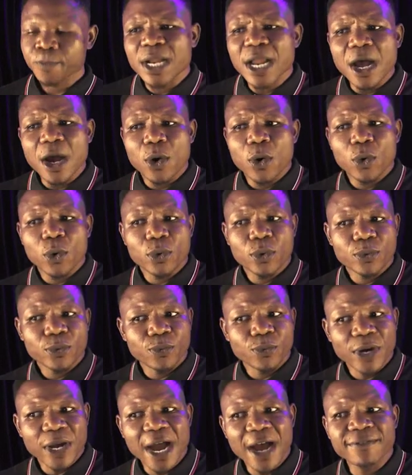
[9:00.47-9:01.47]
Now
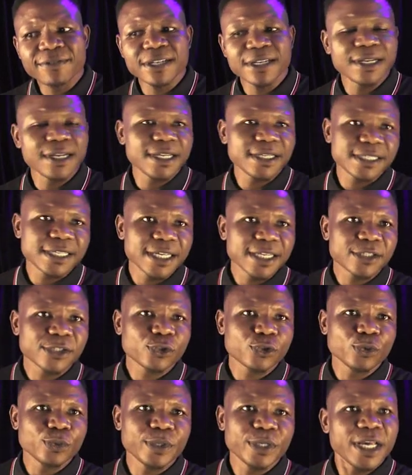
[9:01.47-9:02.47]
we have the
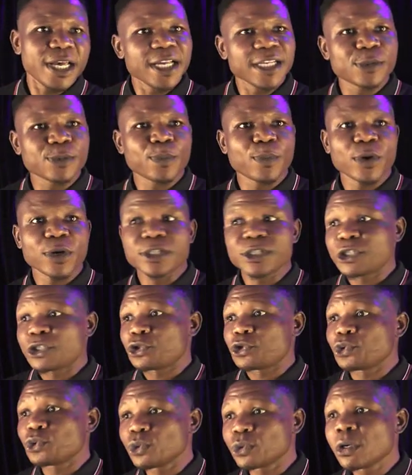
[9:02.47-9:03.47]
latest to be
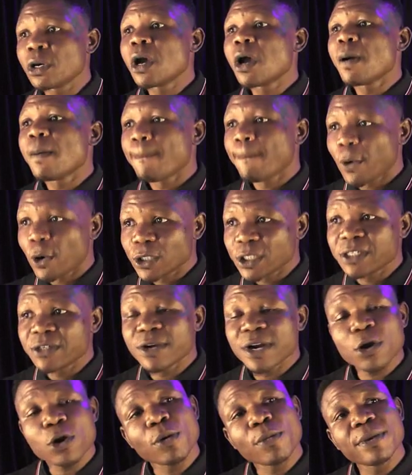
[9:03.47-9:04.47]
8.2, but the
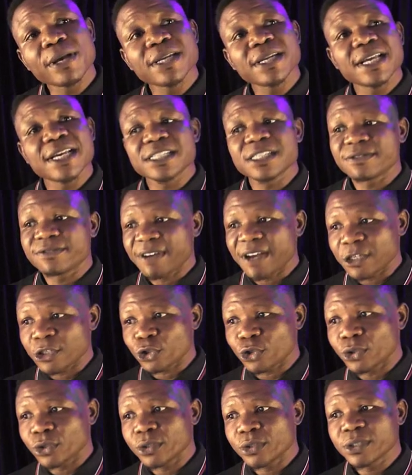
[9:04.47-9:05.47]
recommended
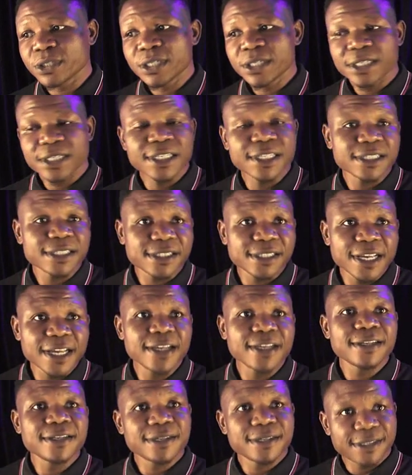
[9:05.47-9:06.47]
version is
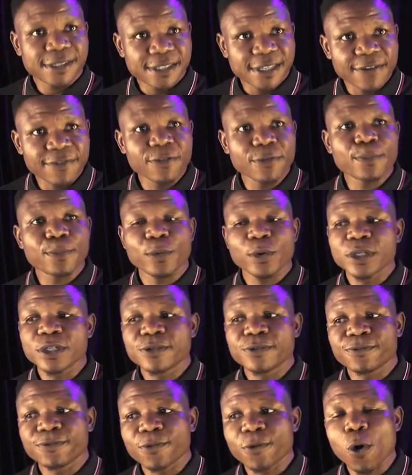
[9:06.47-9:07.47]
saying
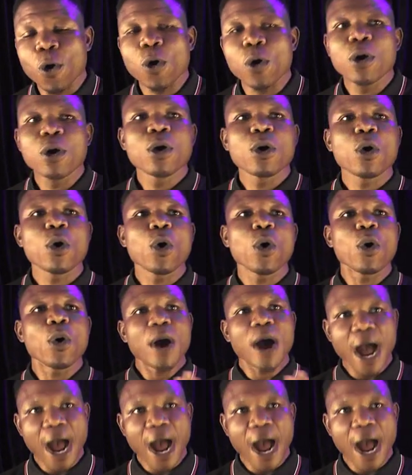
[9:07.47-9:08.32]
7.4 or